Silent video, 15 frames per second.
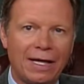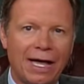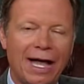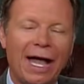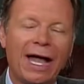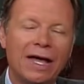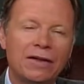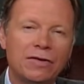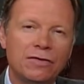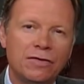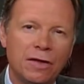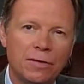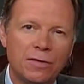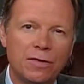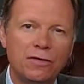And
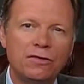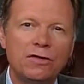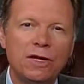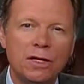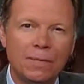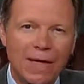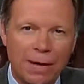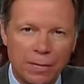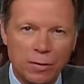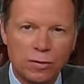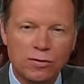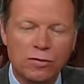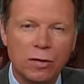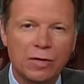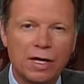uh, the city of Babylon
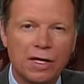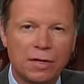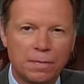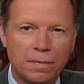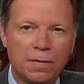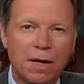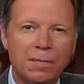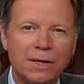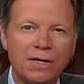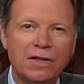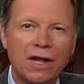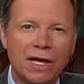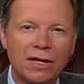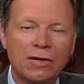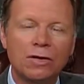was located probably
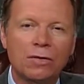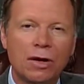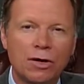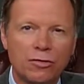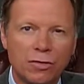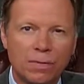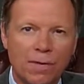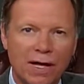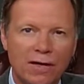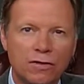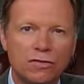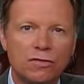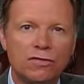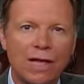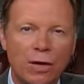90 or 100 miles
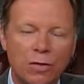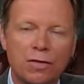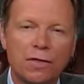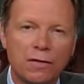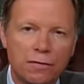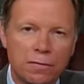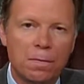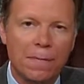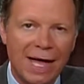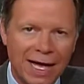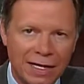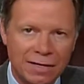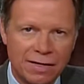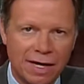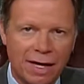south of
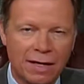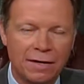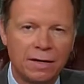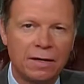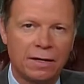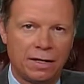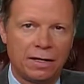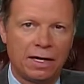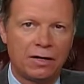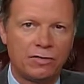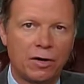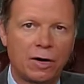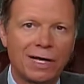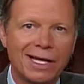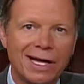Baghdad, as
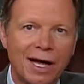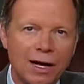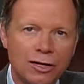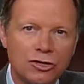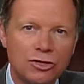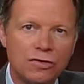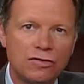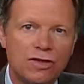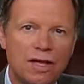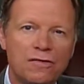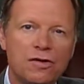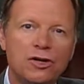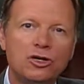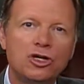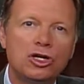archaeologists have
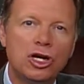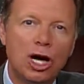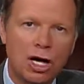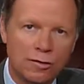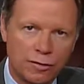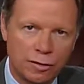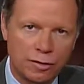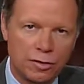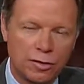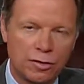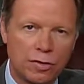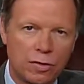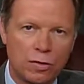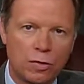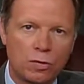uncovered
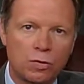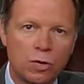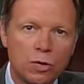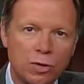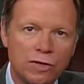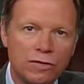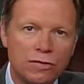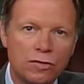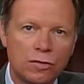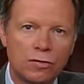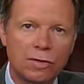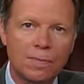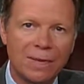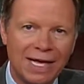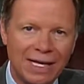the ruins and
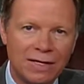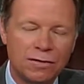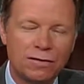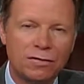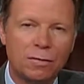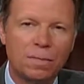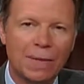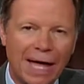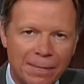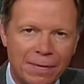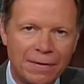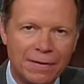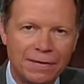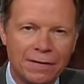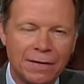remains of
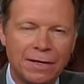Babylon